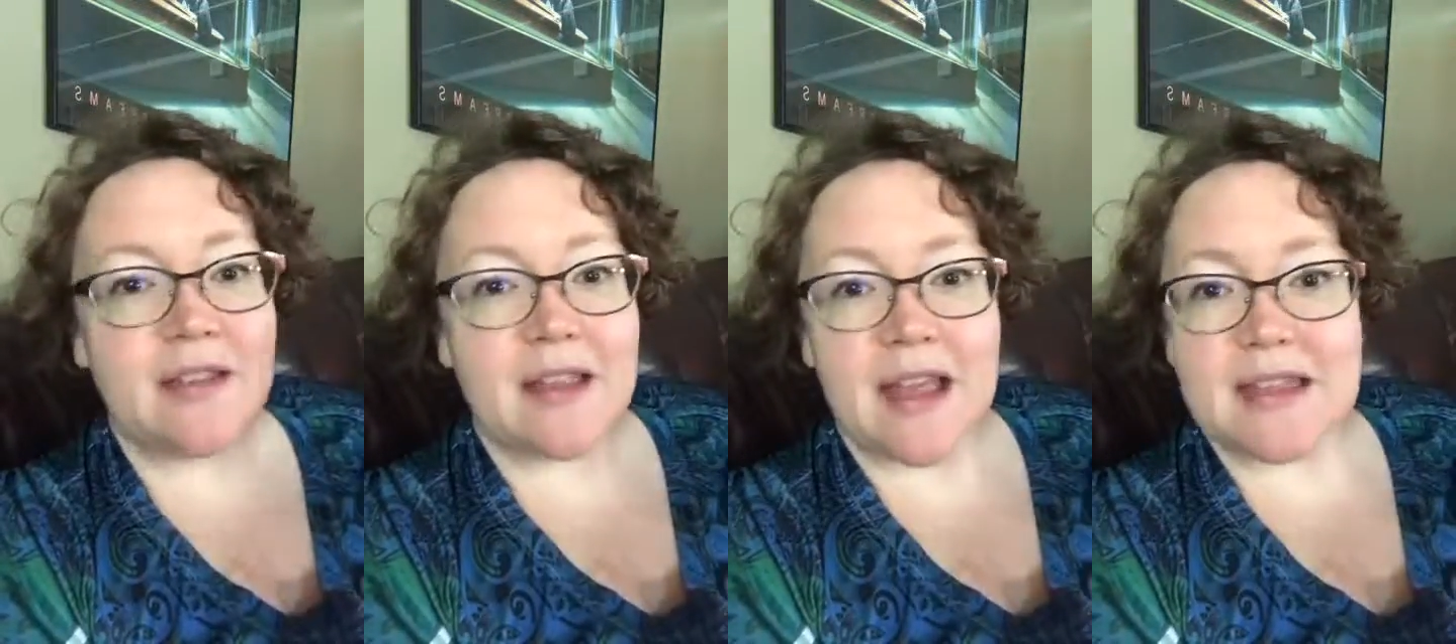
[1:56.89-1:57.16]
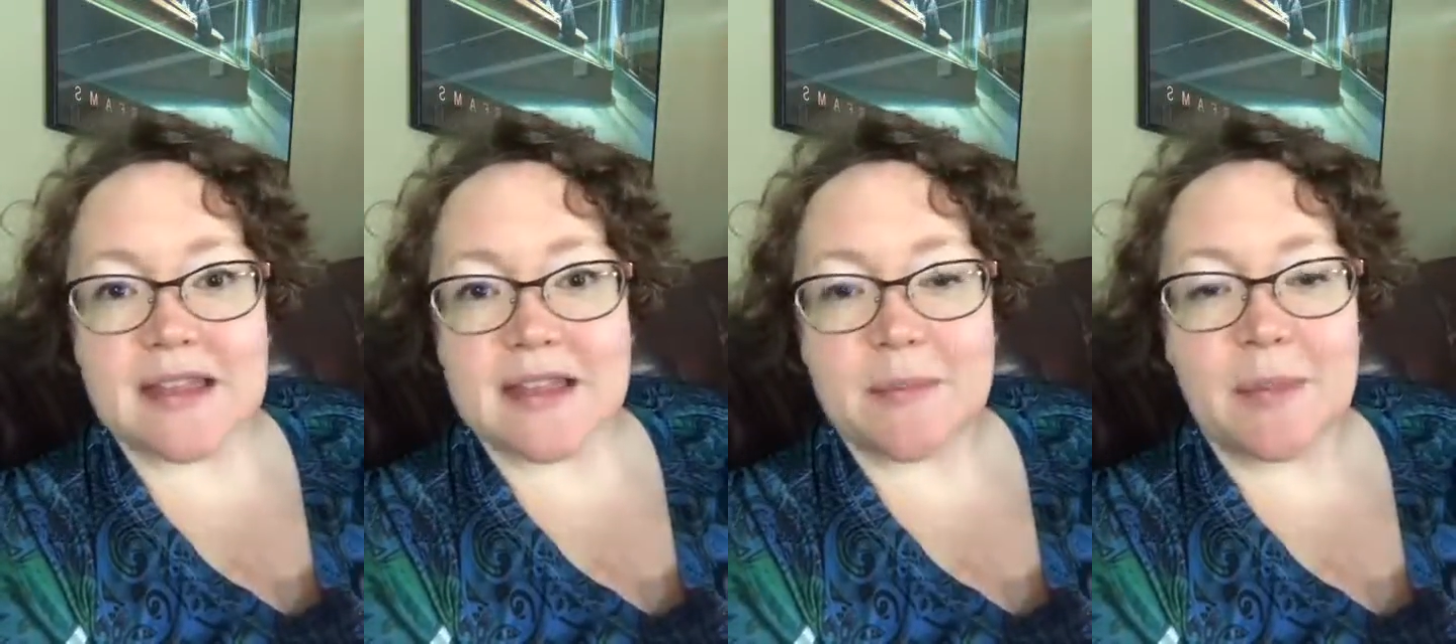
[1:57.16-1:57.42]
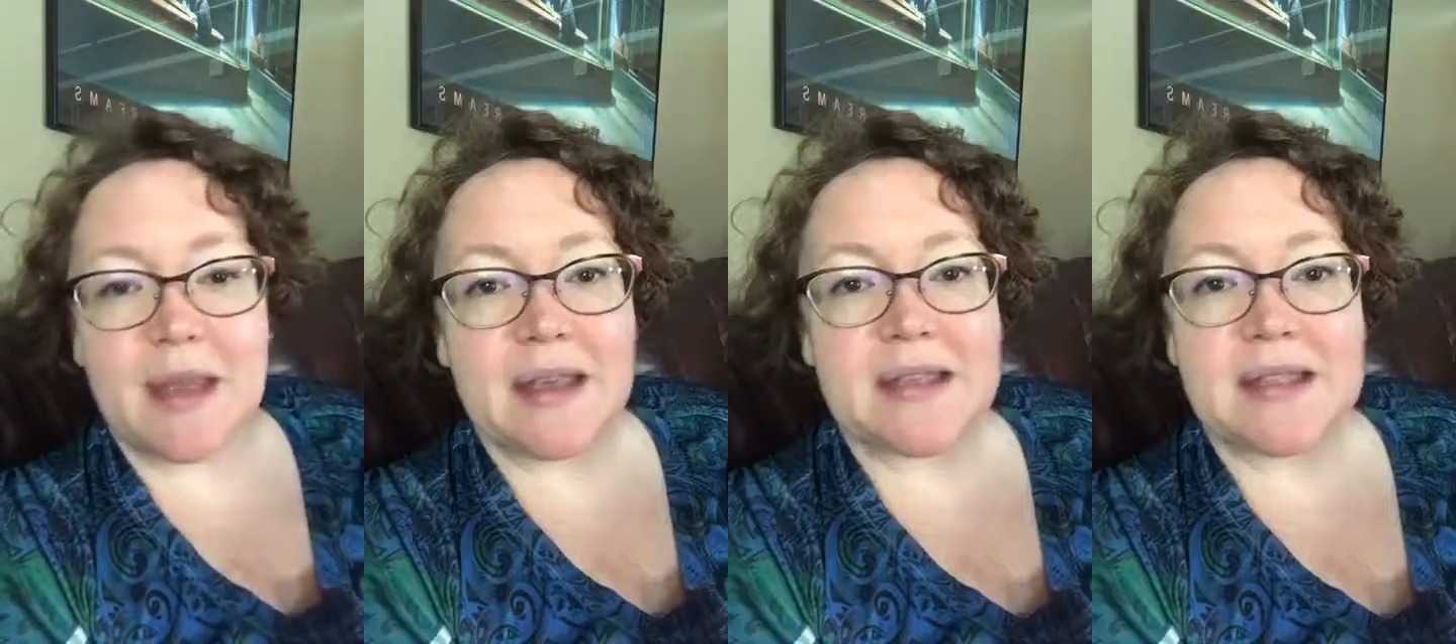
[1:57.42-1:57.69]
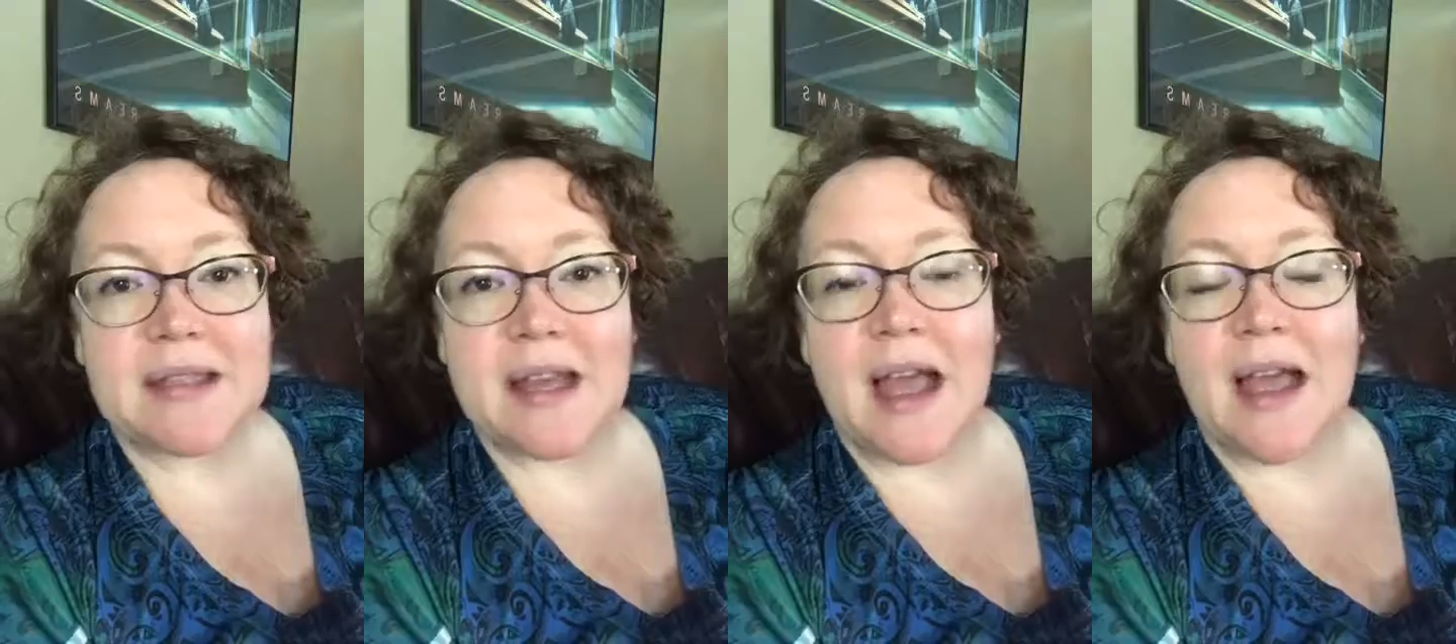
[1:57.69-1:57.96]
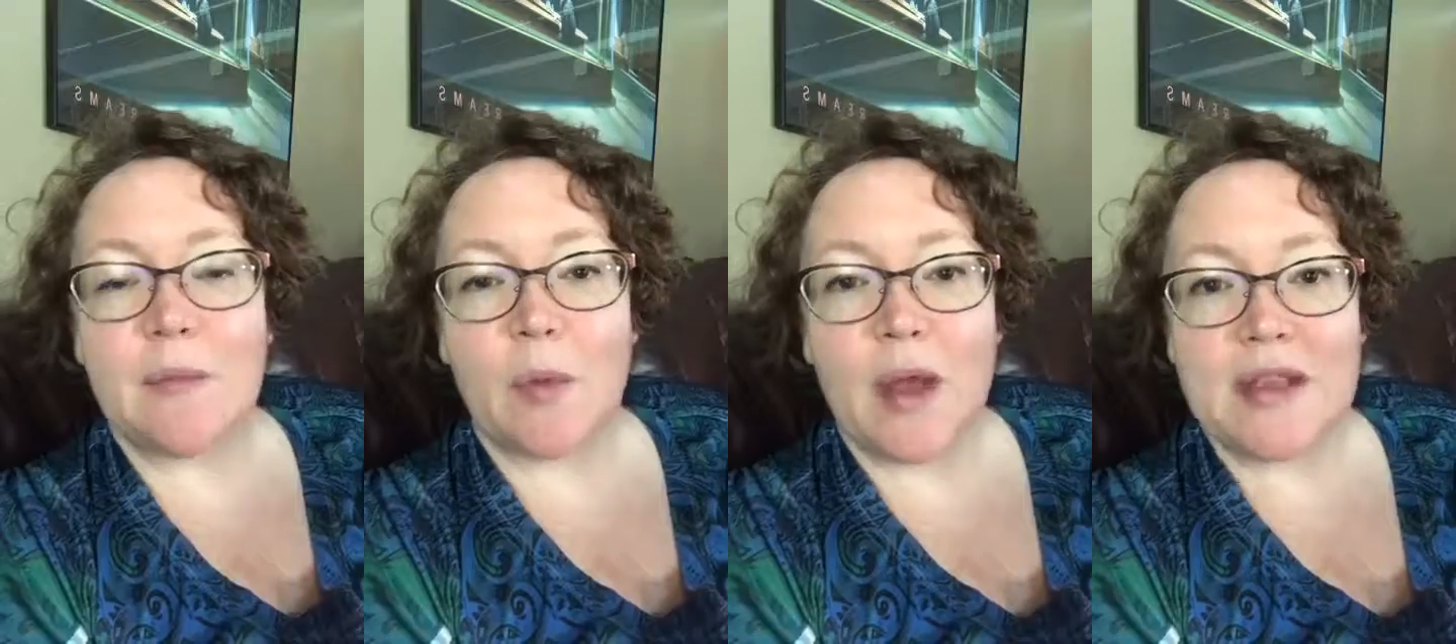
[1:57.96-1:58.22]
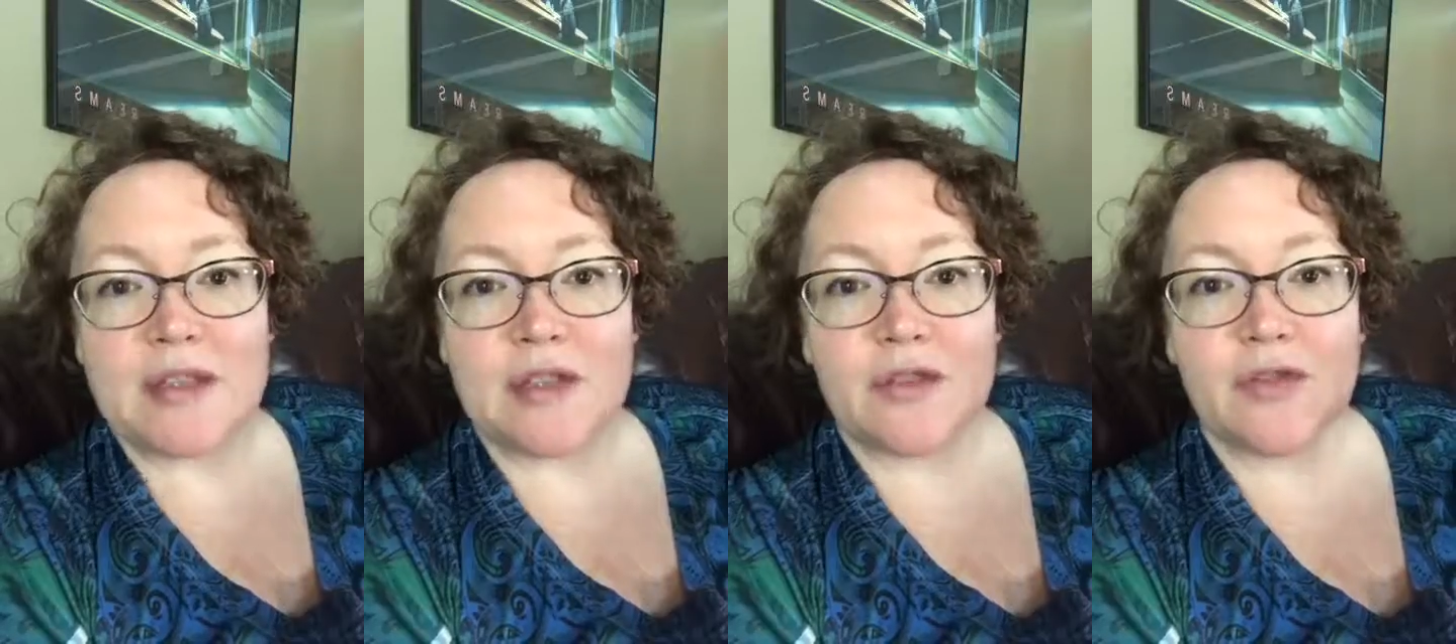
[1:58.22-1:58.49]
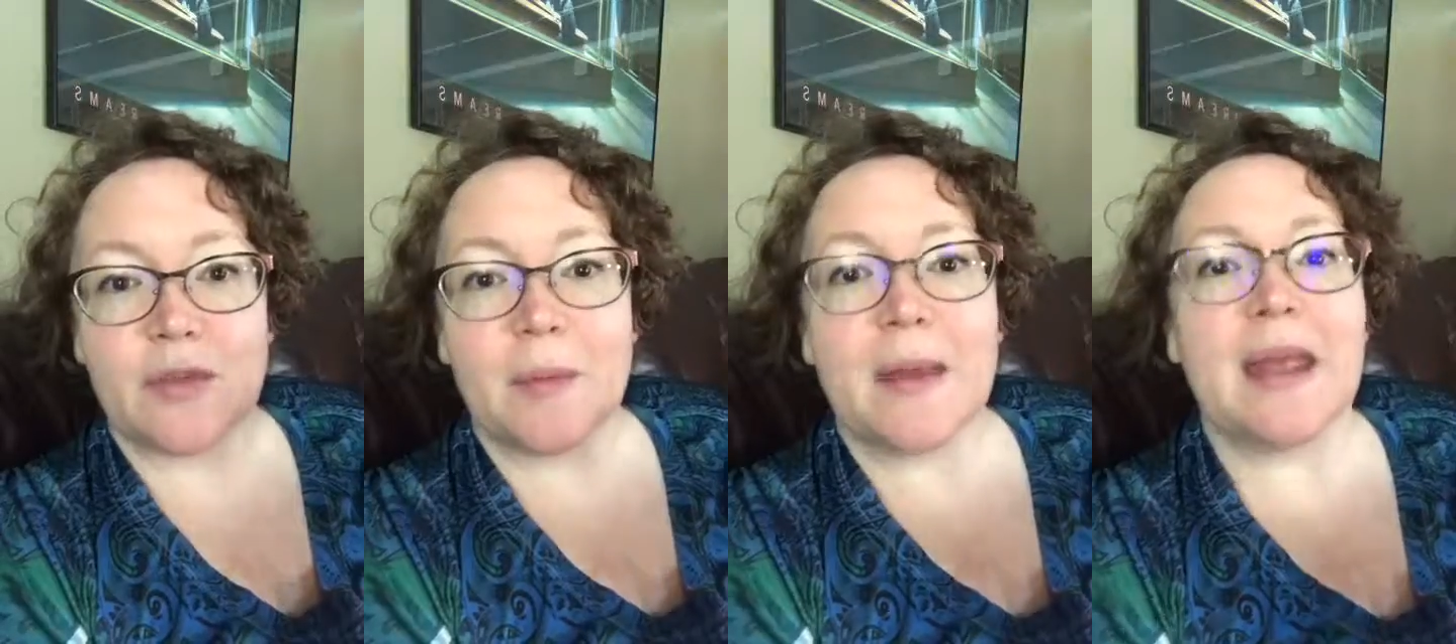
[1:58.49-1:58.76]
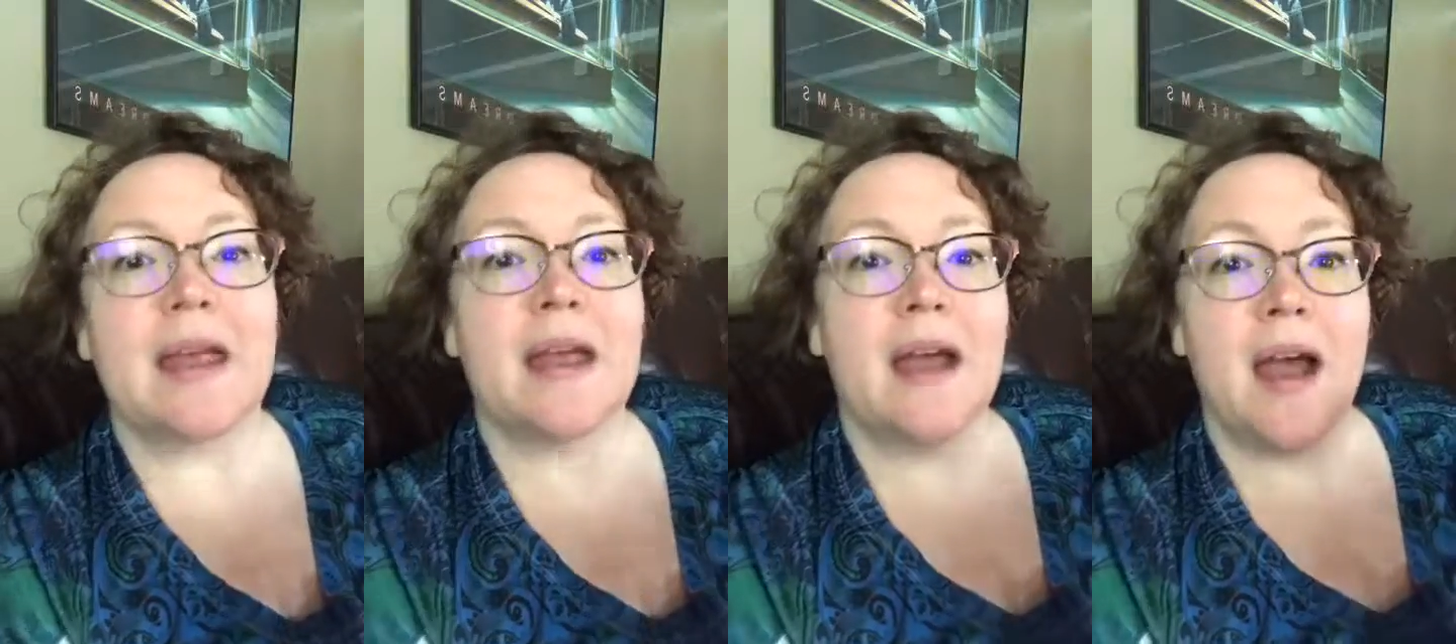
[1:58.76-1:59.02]
That's the biggest time waster for
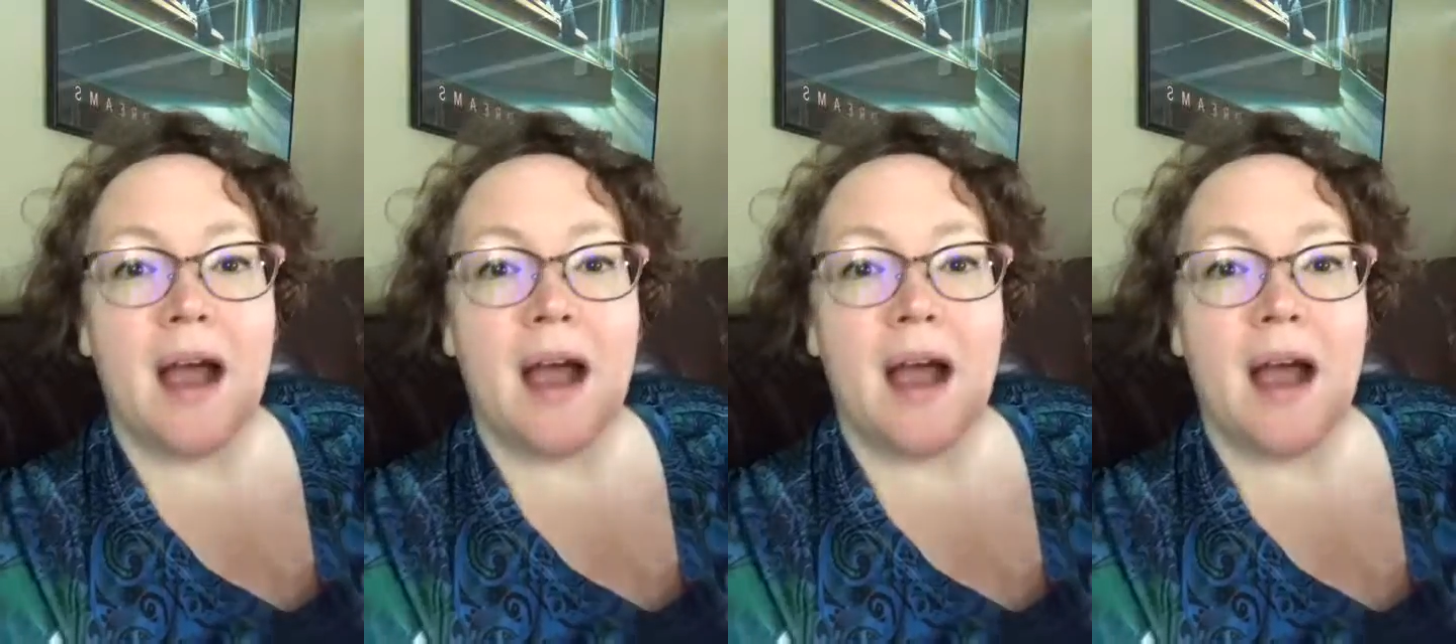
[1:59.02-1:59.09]
me.